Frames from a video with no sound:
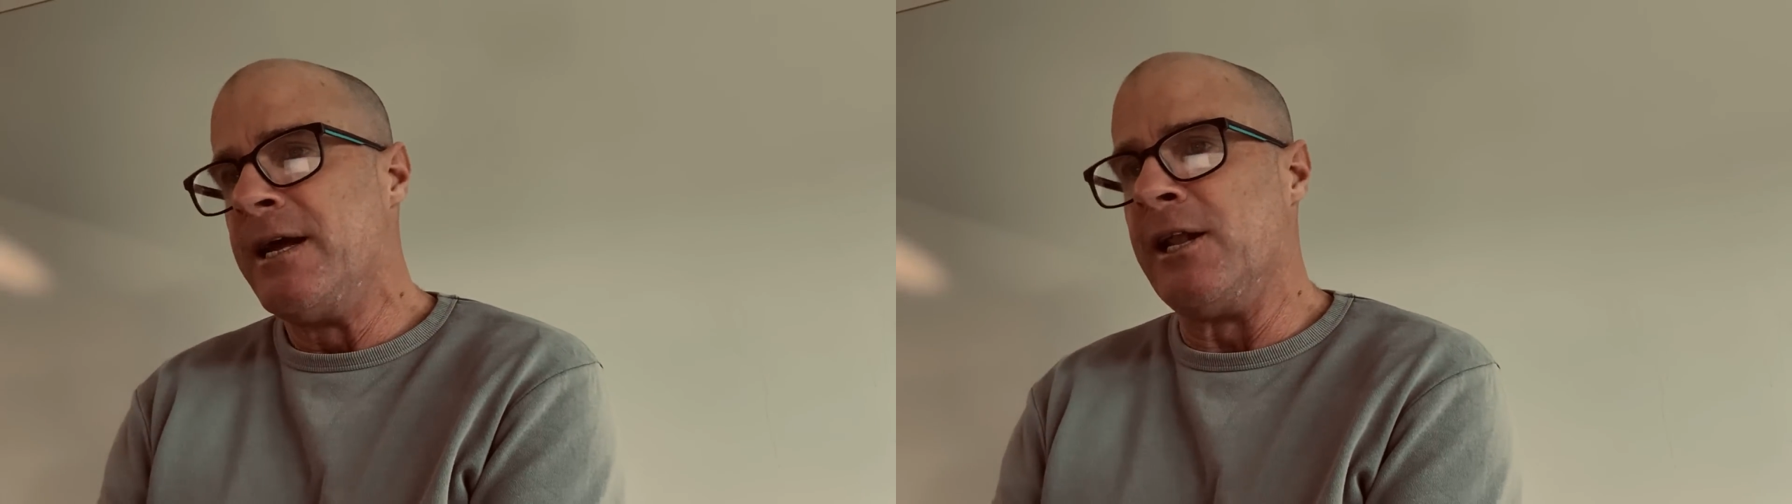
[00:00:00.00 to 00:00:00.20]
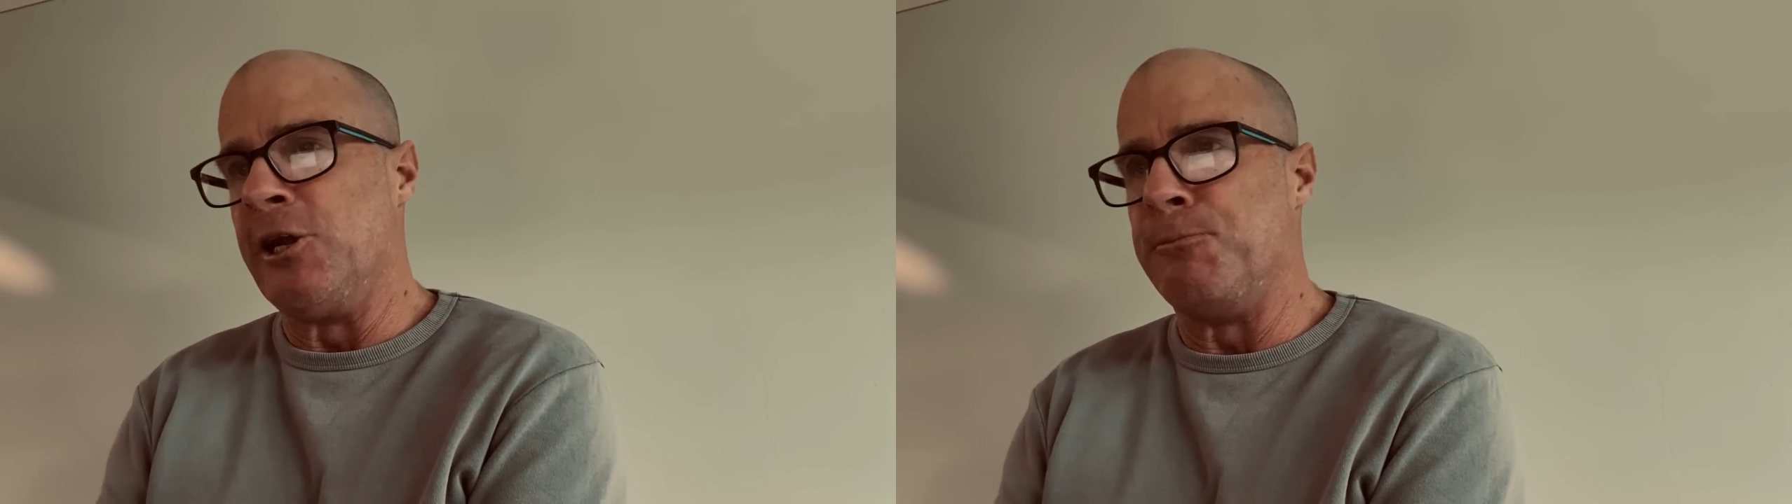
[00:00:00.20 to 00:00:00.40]

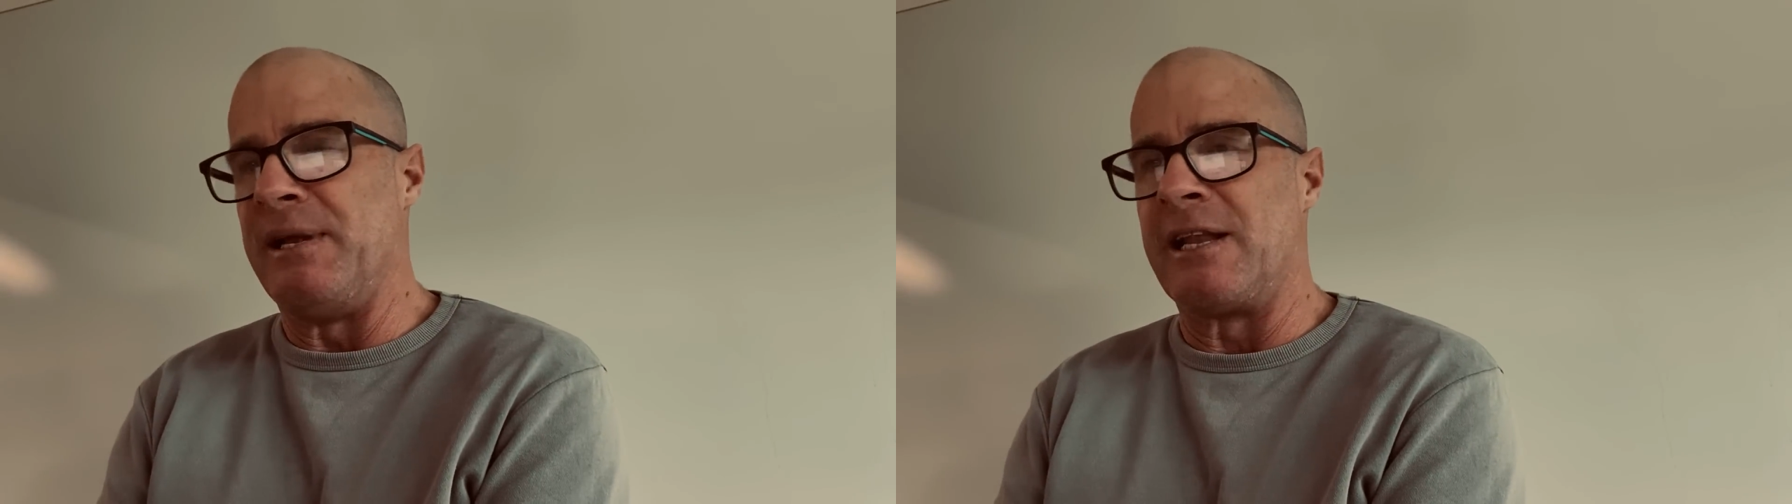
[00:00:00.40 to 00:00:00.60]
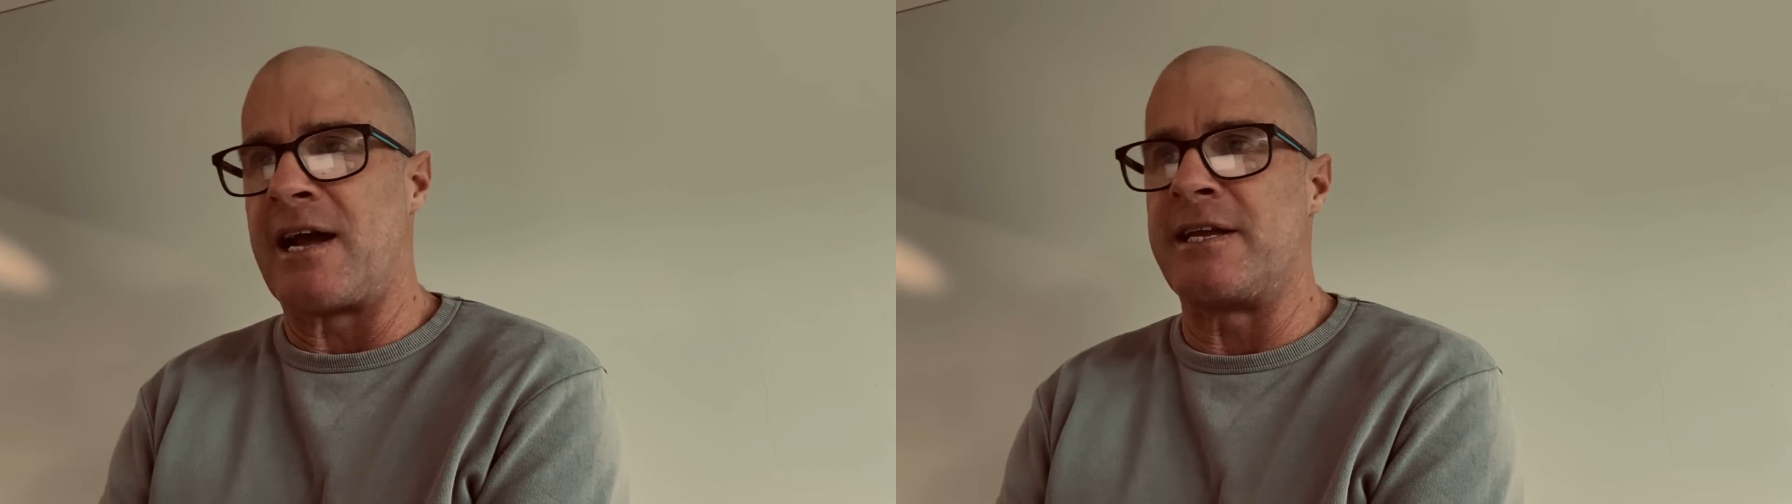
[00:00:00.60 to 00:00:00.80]
a little
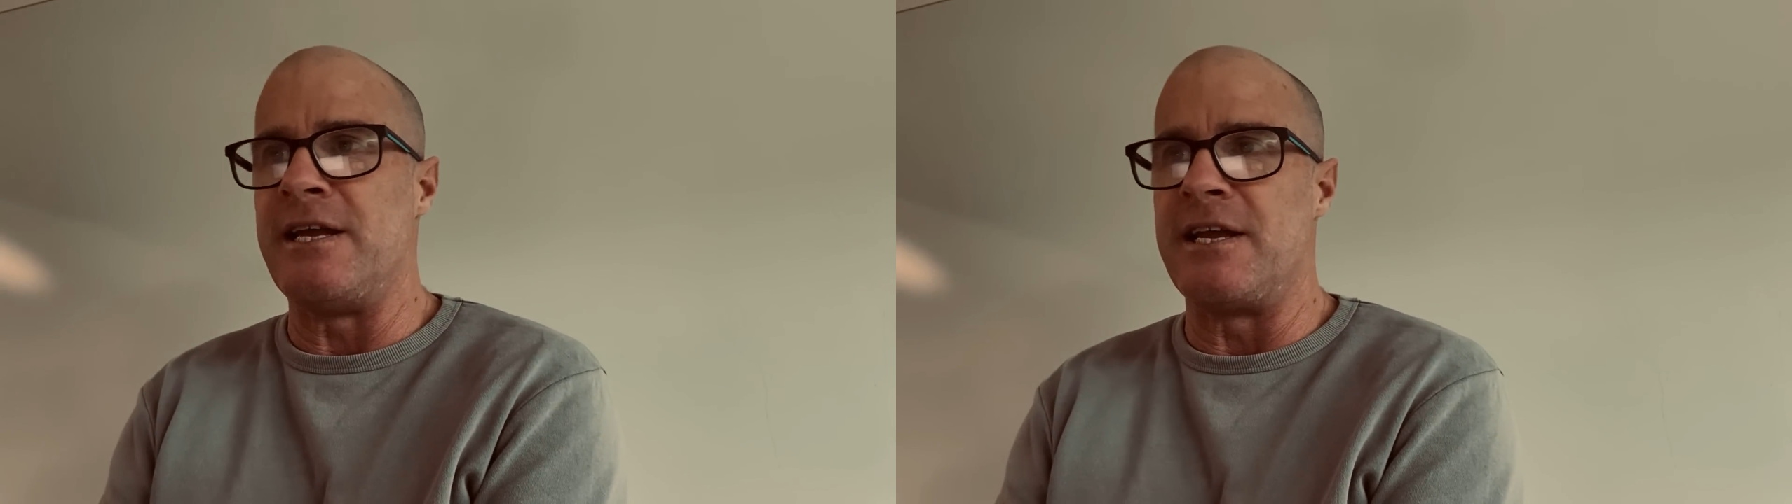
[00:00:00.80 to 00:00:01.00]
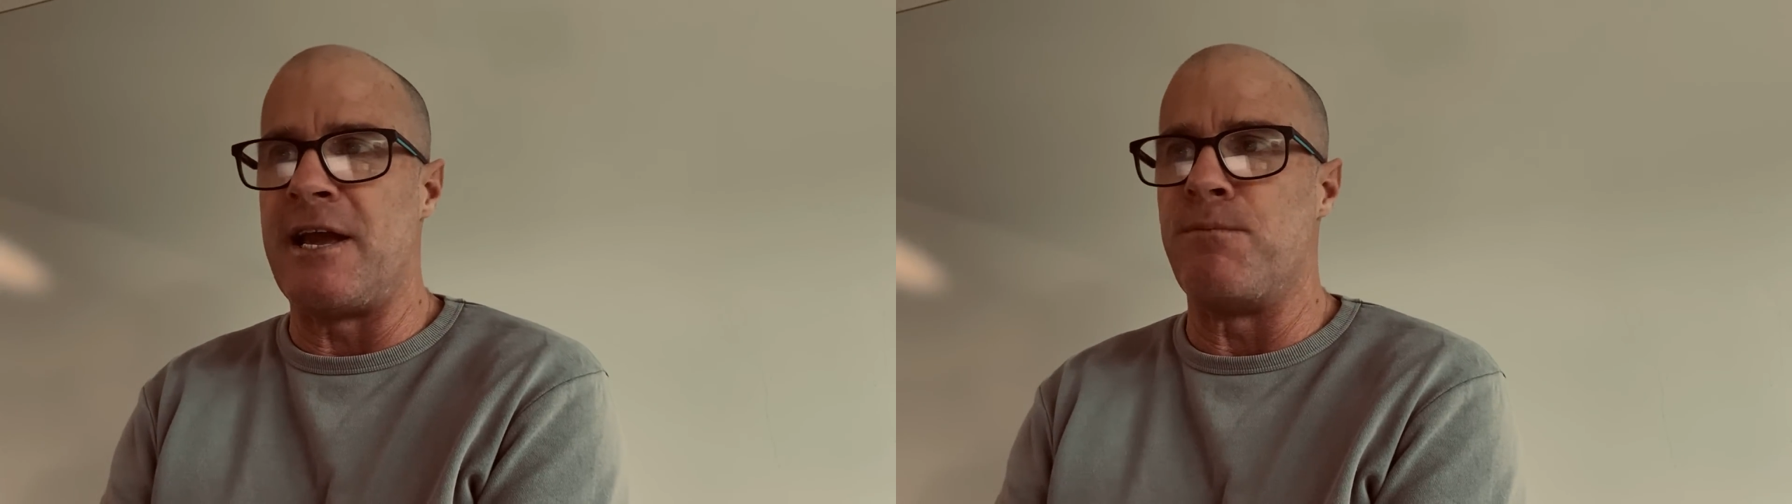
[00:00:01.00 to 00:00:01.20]
bit
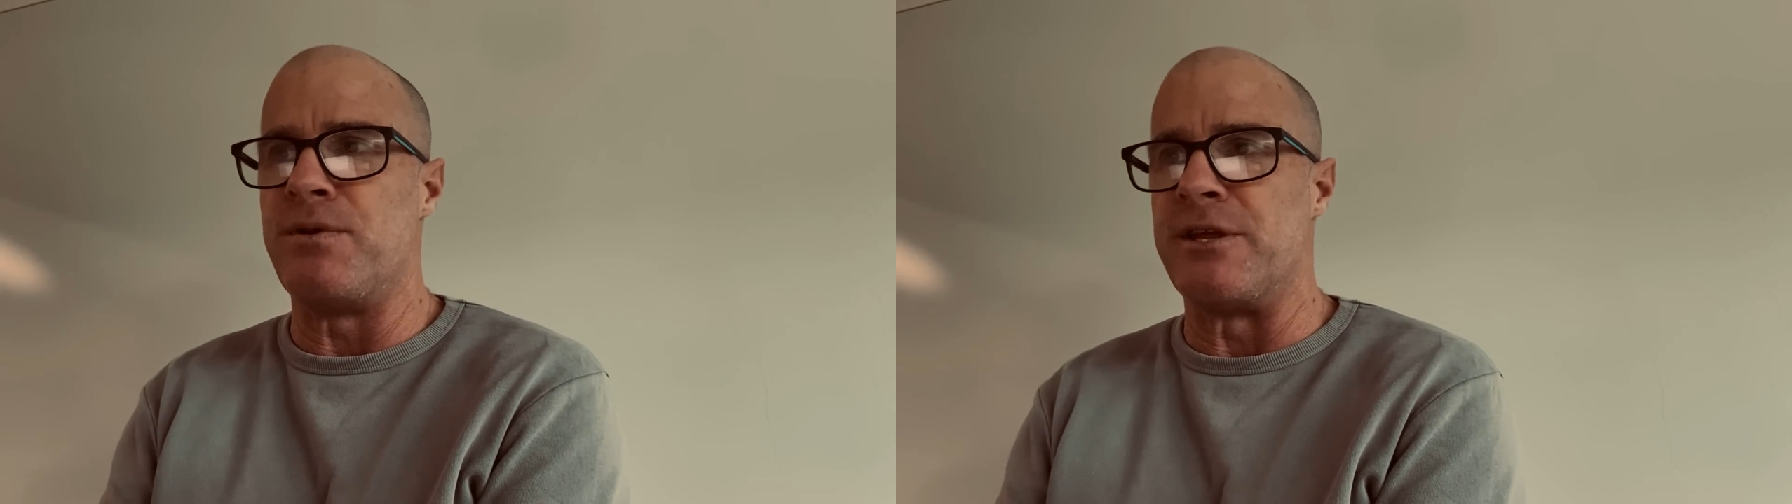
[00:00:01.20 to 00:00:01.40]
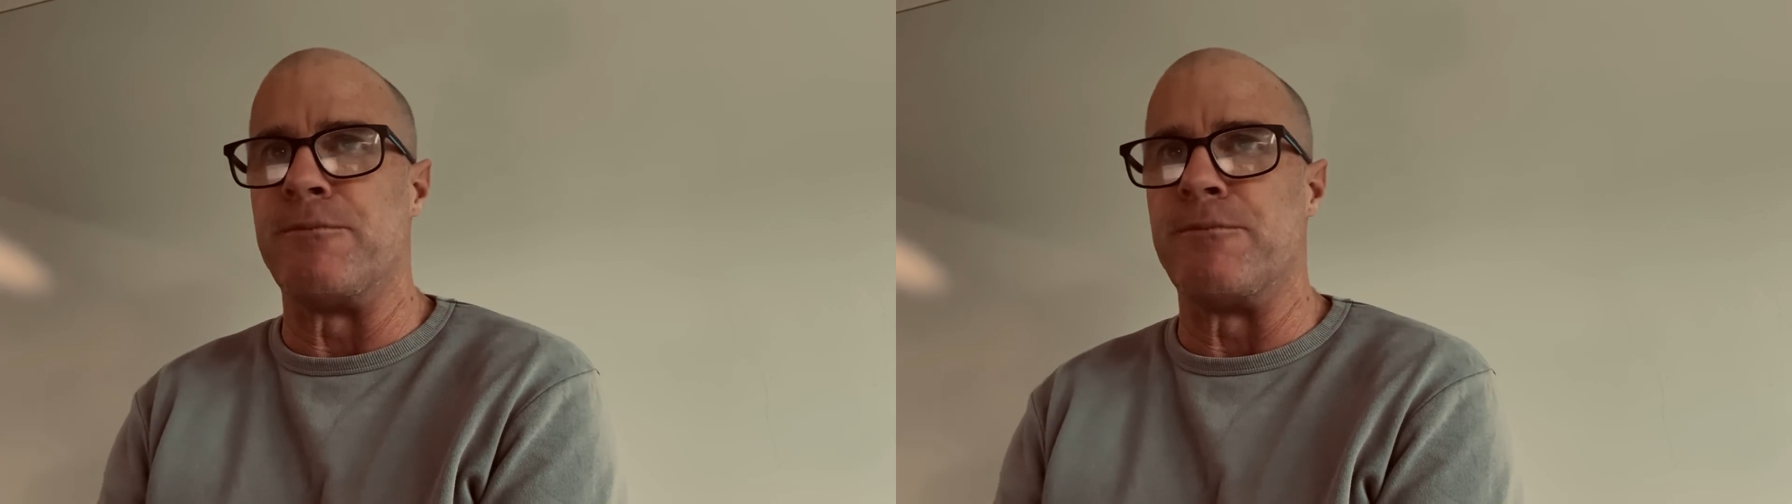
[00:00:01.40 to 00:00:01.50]
lucky again with